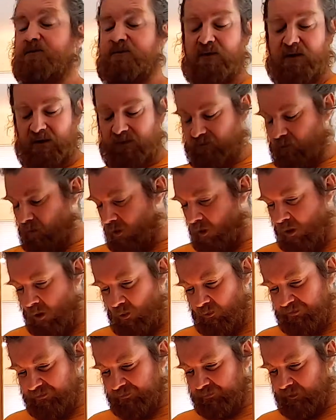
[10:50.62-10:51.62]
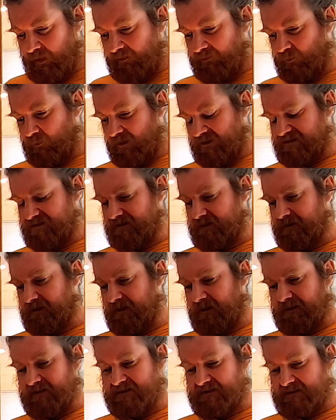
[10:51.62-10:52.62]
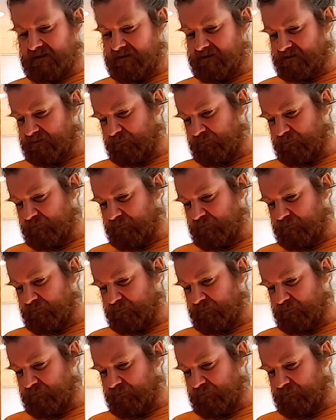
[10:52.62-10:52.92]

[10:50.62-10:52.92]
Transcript: kind of all throughout the western United States,